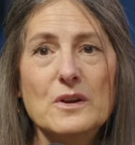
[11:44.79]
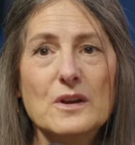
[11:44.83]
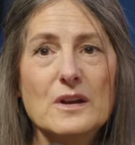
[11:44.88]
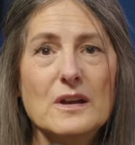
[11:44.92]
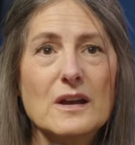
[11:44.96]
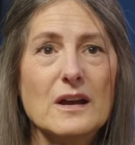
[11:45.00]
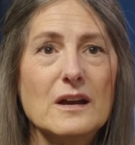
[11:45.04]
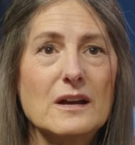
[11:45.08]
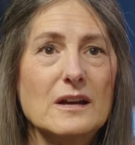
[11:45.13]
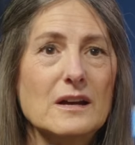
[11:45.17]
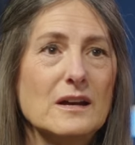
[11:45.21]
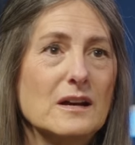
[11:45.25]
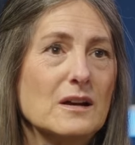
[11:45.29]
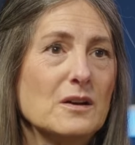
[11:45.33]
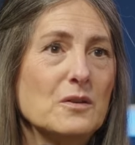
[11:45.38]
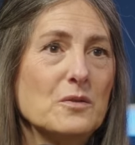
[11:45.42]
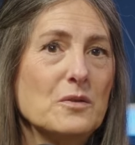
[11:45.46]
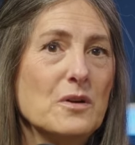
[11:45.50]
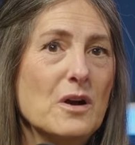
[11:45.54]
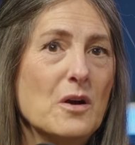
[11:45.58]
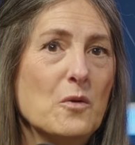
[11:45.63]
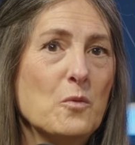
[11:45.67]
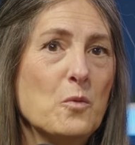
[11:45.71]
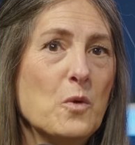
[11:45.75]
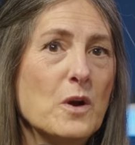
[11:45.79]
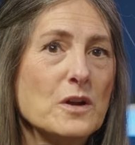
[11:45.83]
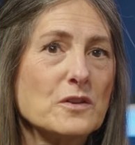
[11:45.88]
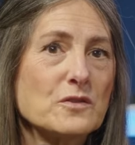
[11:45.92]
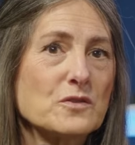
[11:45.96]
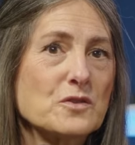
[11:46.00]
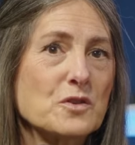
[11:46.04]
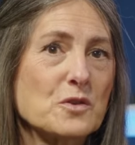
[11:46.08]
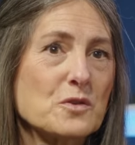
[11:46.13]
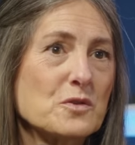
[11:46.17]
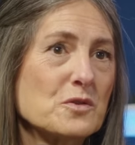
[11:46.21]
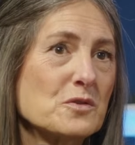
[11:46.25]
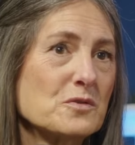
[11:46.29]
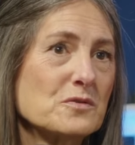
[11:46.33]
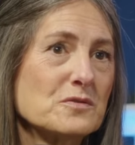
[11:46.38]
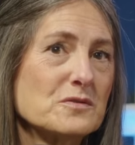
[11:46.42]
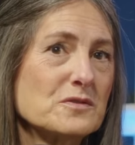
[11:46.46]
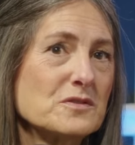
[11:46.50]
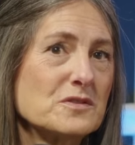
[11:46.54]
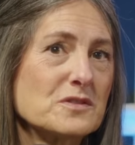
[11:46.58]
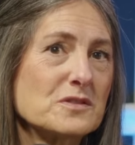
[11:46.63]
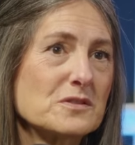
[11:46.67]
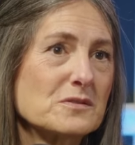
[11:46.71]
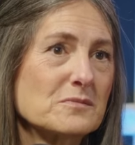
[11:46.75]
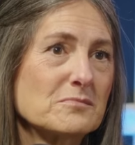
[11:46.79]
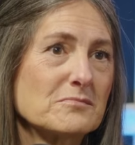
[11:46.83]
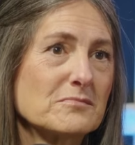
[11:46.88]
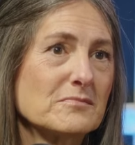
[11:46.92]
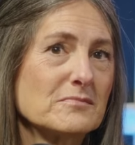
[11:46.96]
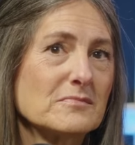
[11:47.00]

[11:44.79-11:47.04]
what turns